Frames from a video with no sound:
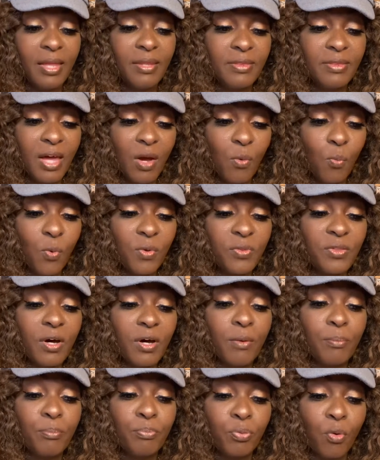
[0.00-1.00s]
than with
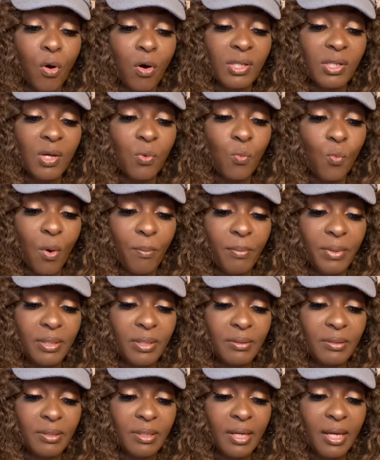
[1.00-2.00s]
a brawling
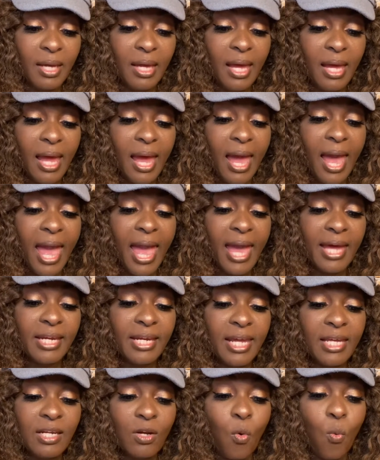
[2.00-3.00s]
woman and
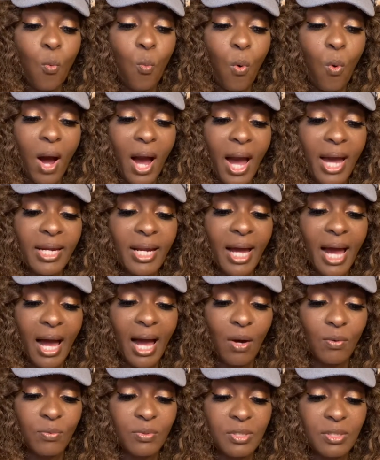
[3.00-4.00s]
in a wide
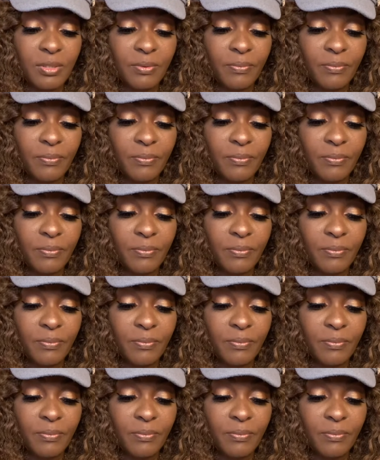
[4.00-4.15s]
house.